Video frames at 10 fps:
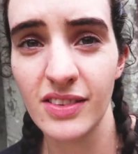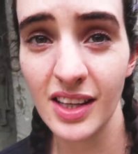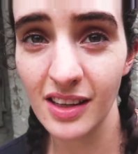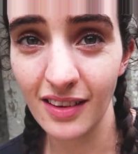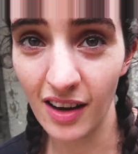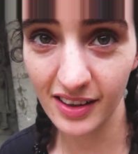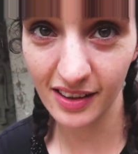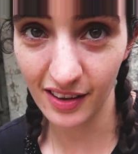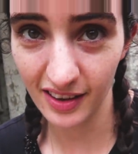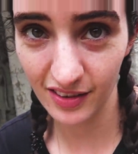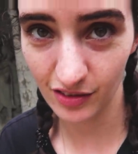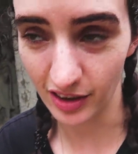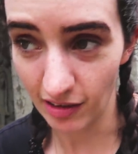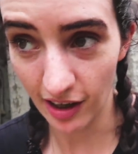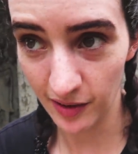seeing as I did art
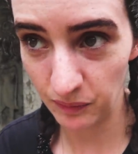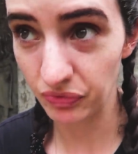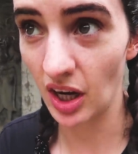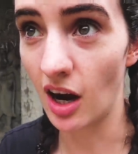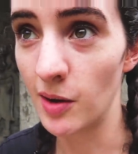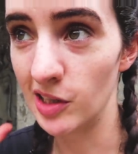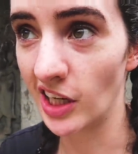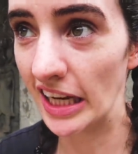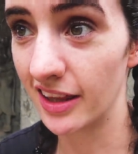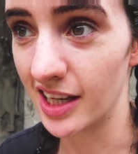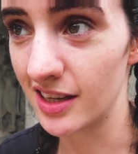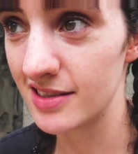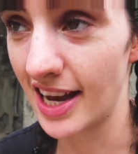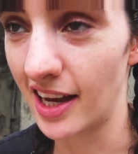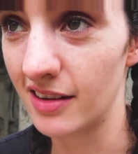history, right, I'm looking at
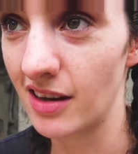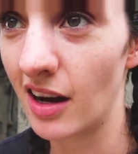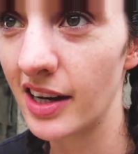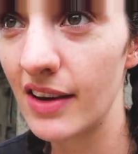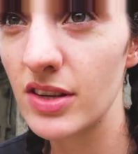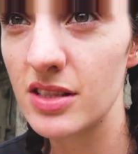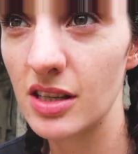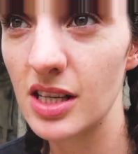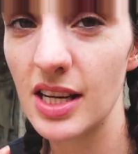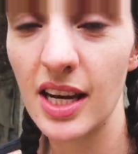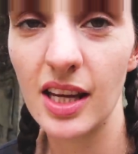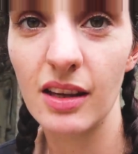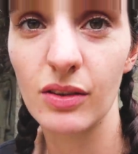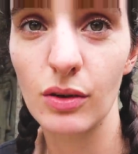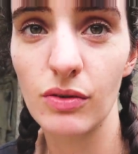this and I never studied
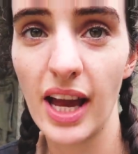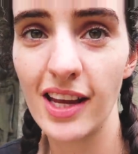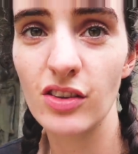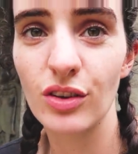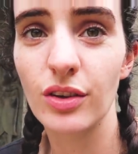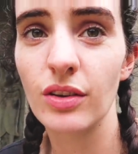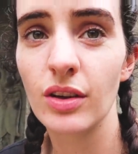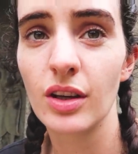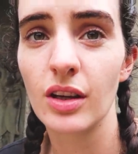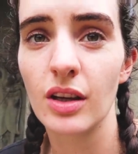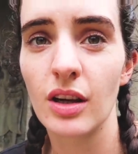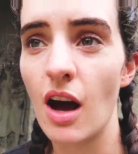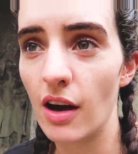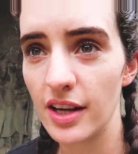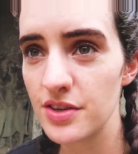any sort of Asian
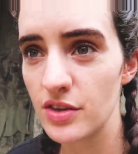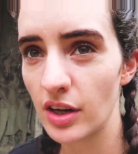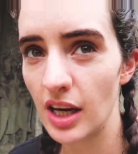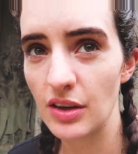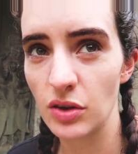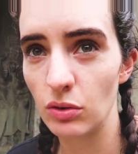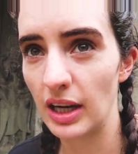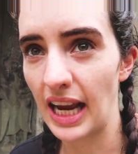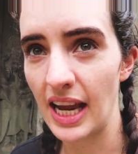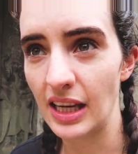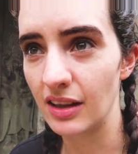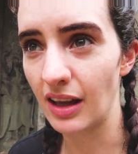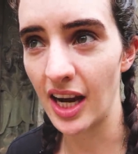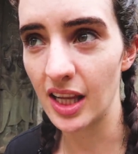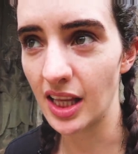art history at all, like
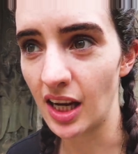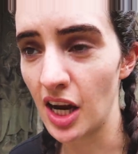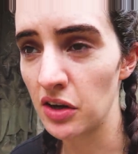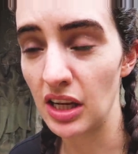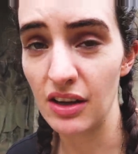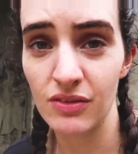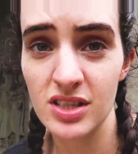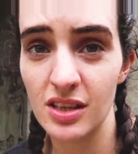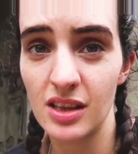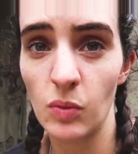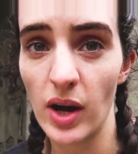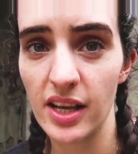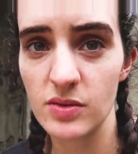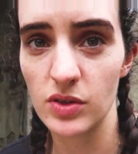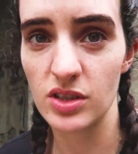any anything. I only ever studied the
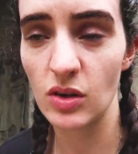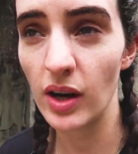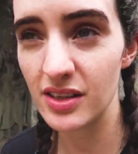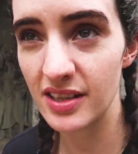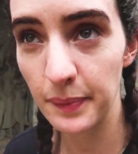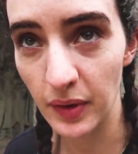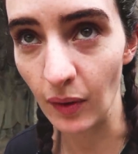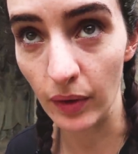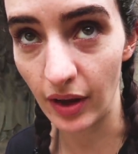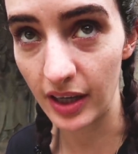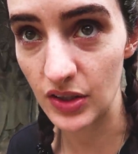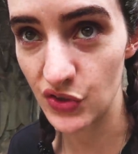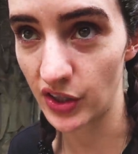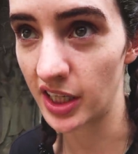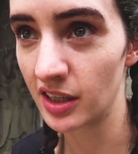West, which is quite typical with art
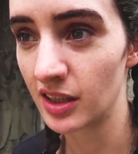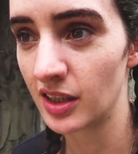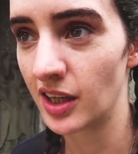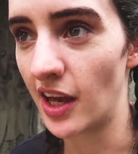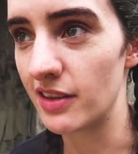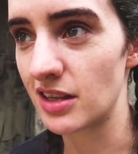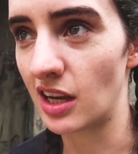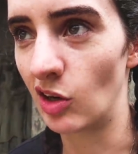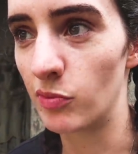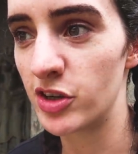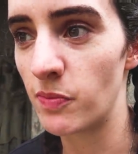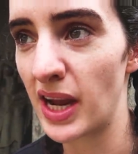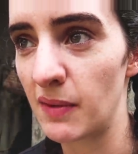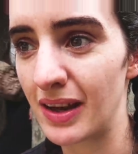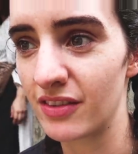history. There's like a lot of
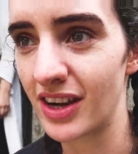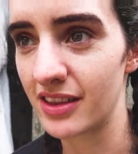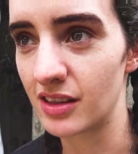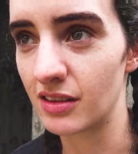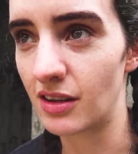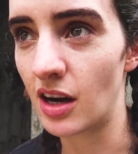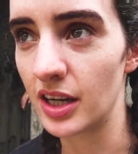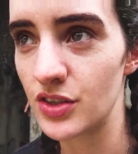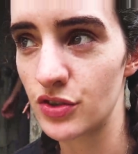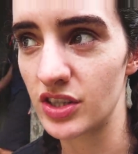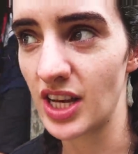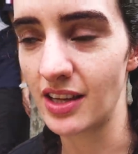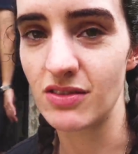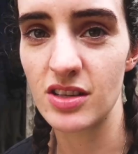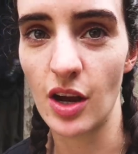debate about the fact that art history
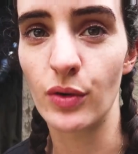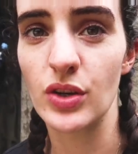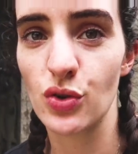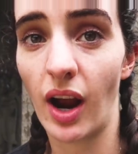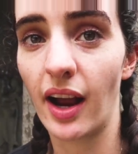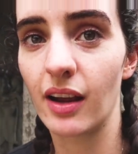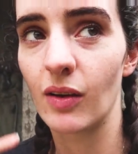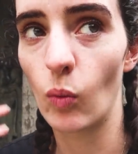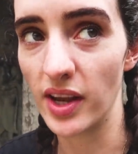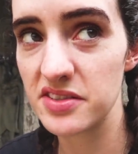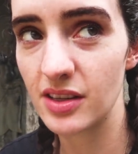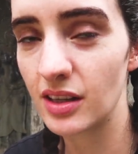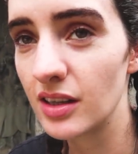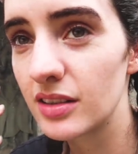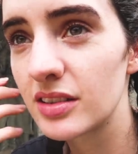tends to only track Western
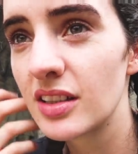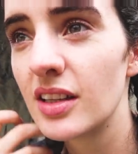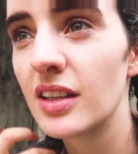art.